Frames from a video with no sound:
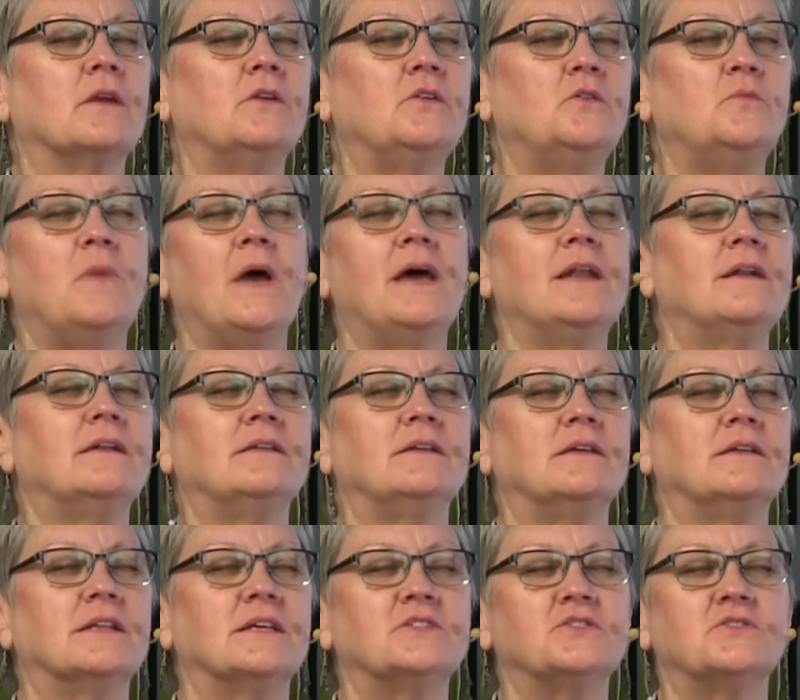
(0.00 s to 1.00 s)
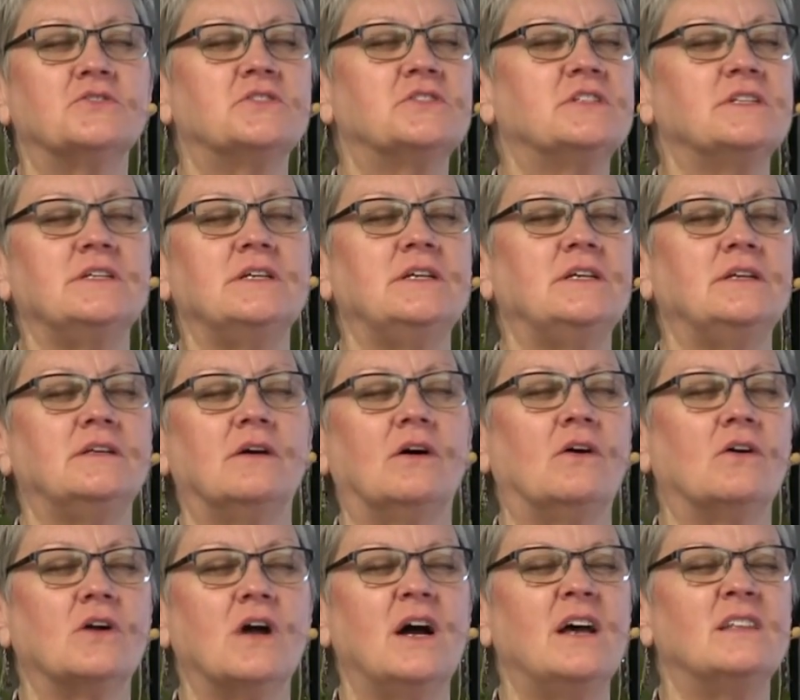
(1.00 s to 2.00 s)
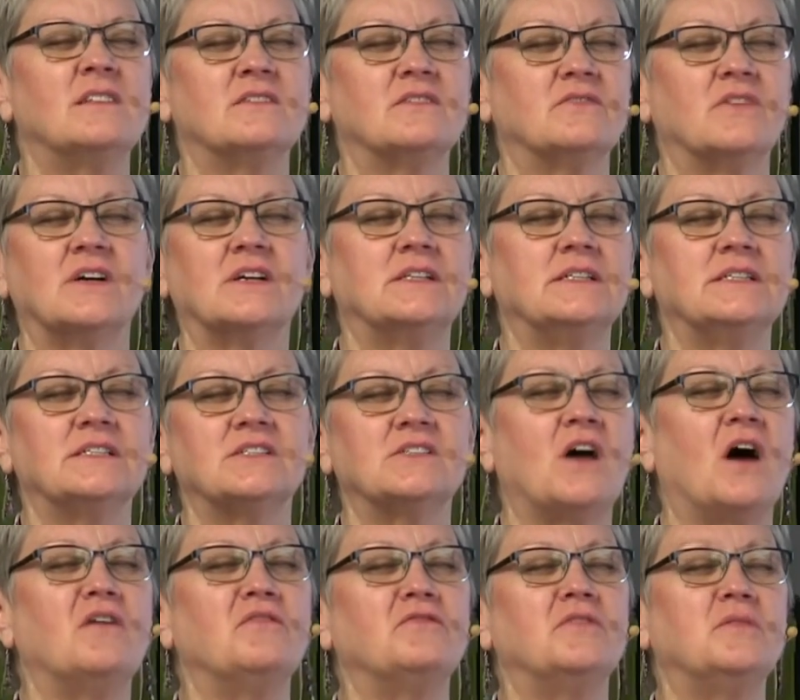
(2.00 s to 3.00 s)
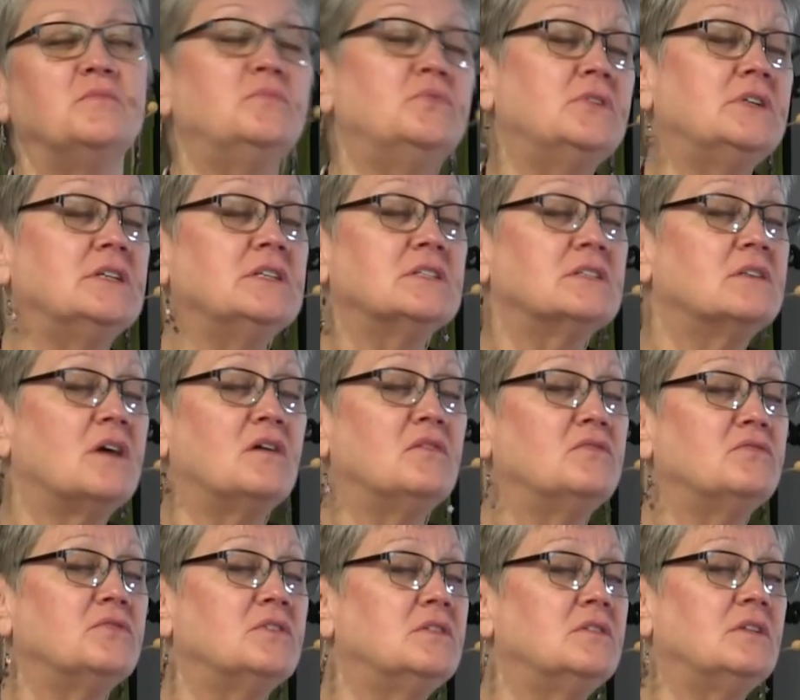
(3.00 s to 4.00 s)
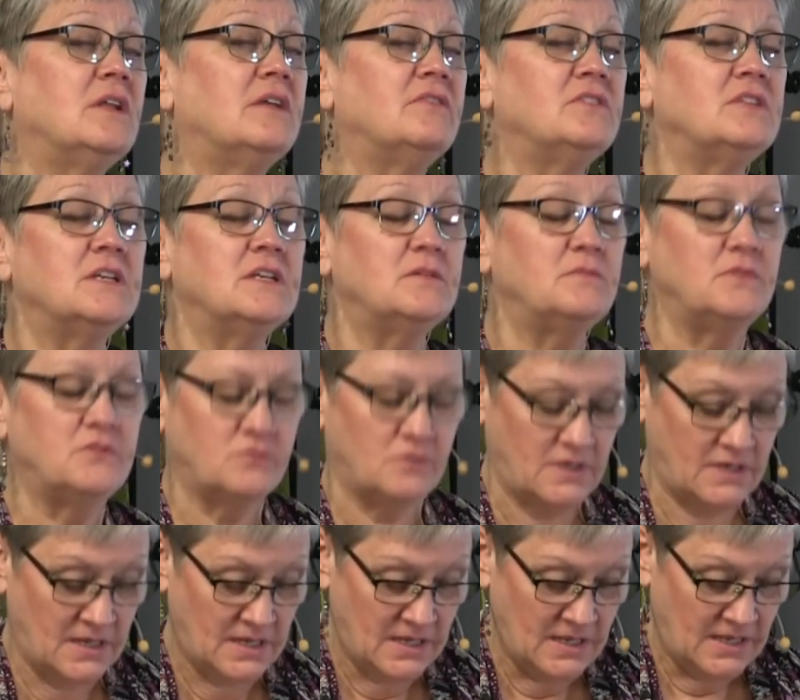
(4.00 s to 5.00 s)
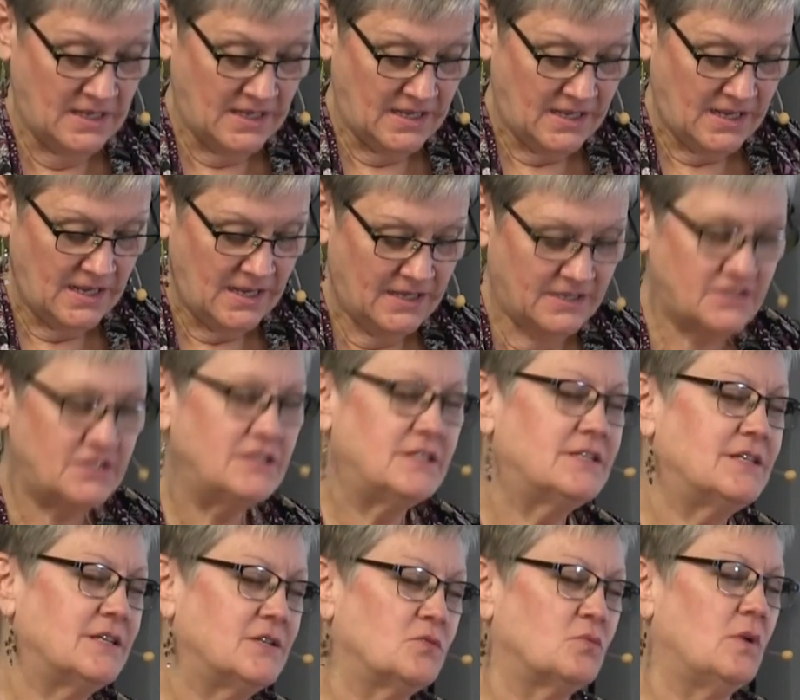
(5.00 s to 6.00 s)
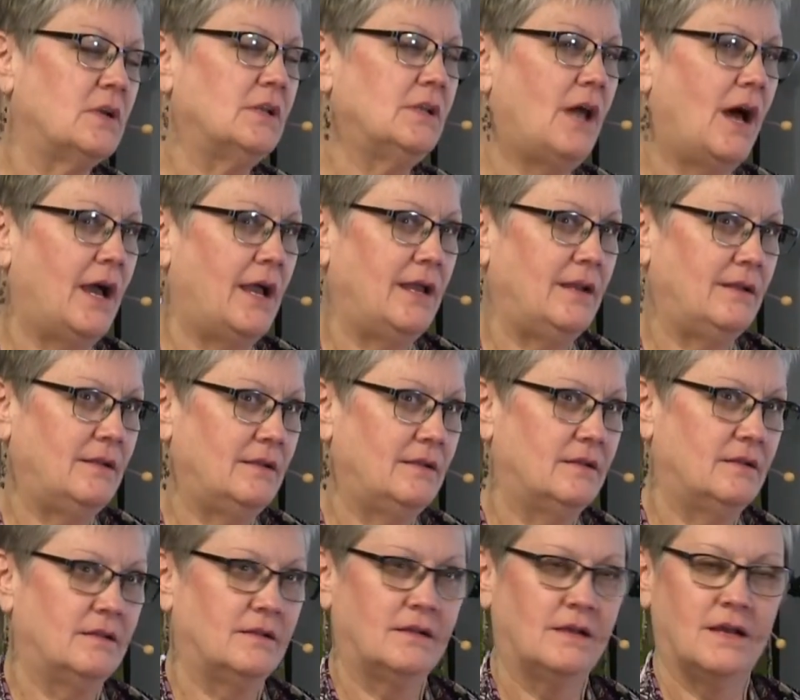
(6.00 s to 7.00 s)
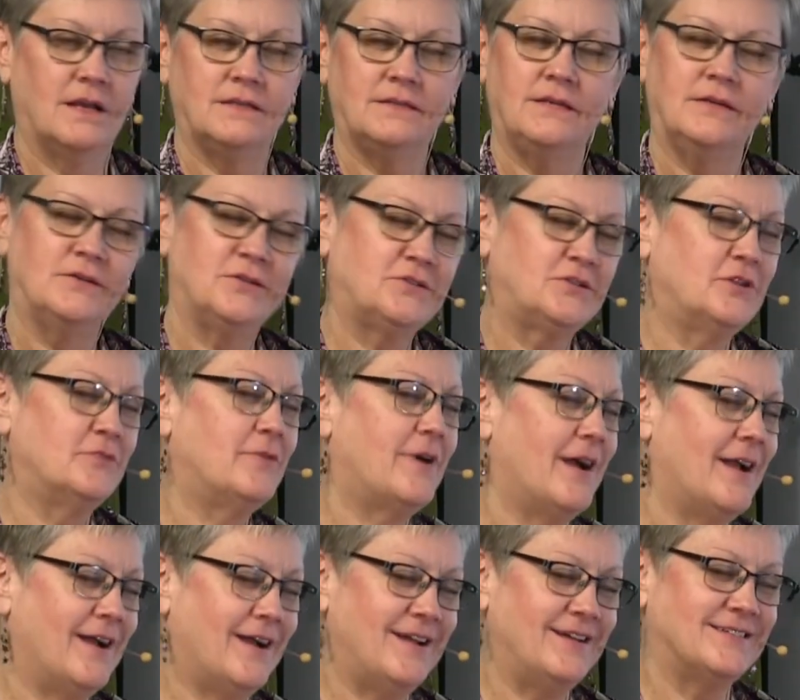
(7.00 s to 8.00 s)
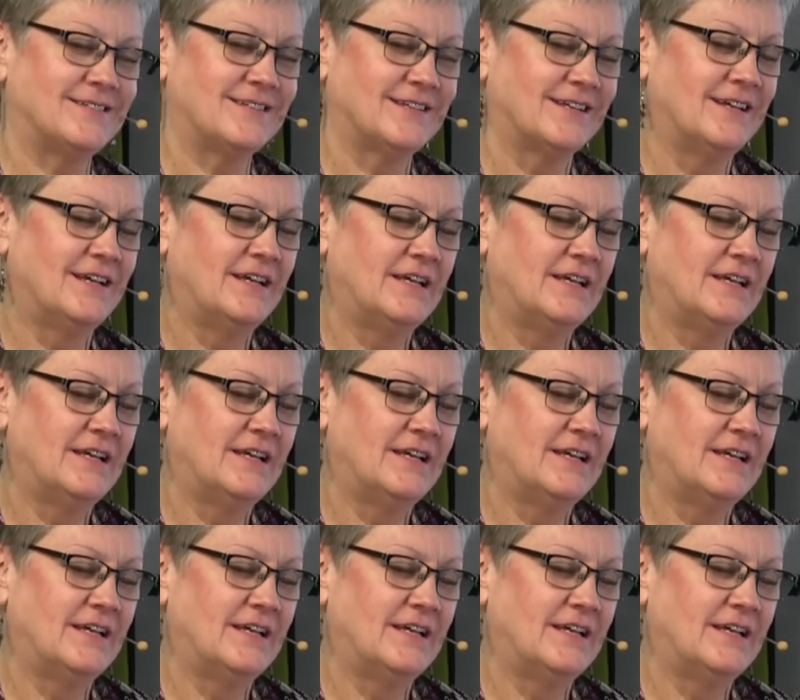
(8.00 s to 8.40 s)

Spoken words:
humanity, lets her see all kinds of ugly stuff and pretty stuff and everything in between. And she says one line, got tears to my eyes.